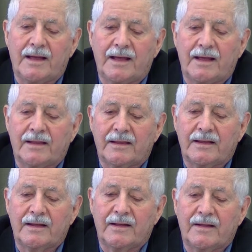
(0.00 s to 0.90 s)

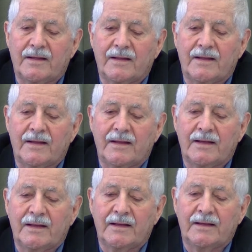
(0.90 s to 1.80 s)
And
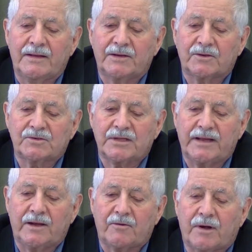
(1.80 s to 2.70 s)
years
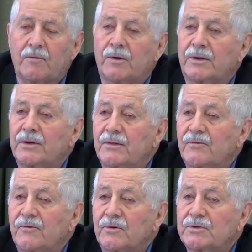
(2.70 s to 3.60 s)
later, I worked in
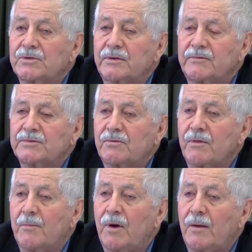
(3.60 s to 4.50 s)
the Forest Service
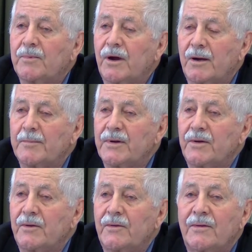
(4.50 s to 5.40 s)
with Bob
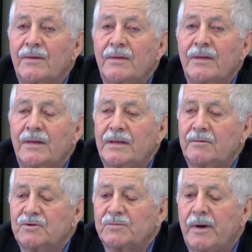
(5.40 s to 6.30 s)
Carpenter.
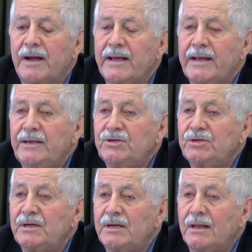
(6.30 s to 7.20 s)
He was my
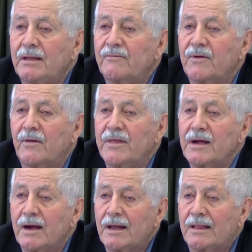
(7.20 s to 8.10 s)
age, he lived on
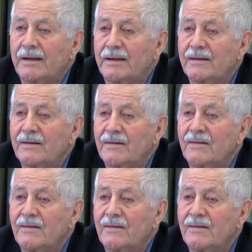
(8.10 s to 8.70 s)
the island.